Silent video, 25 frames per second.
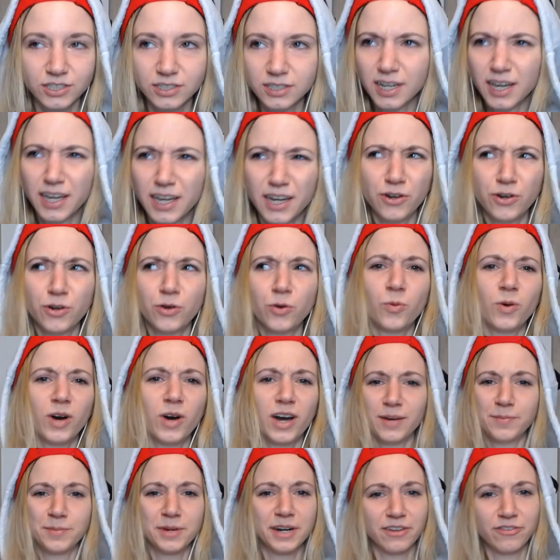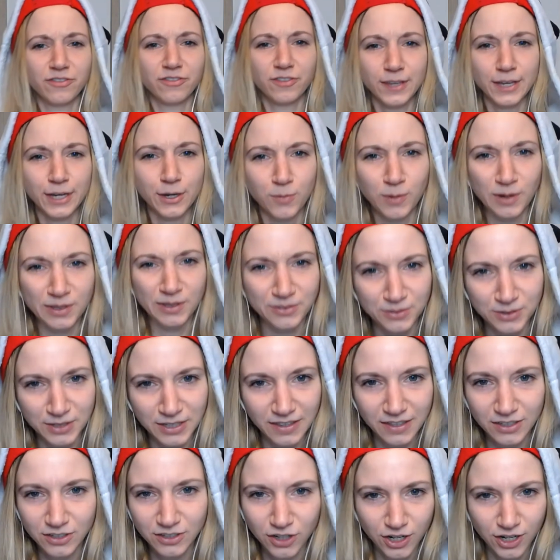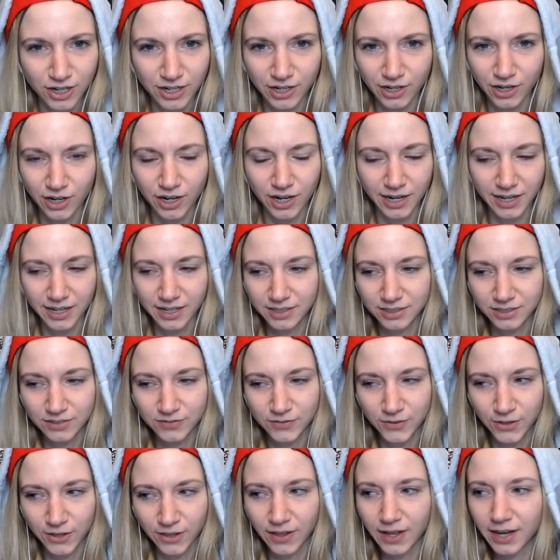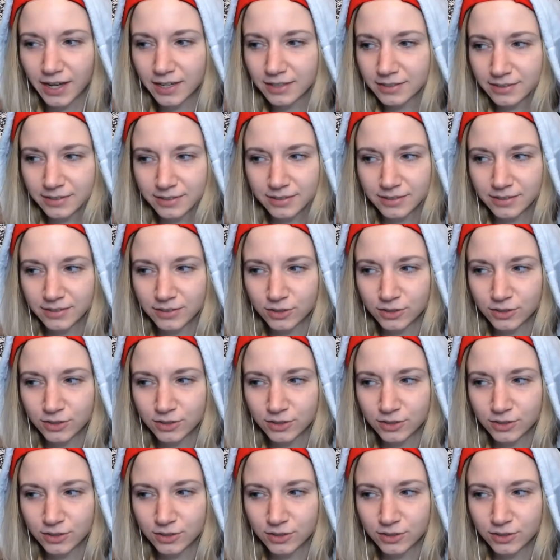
I don't know why, but I feel like it wasn't really the target audience for the last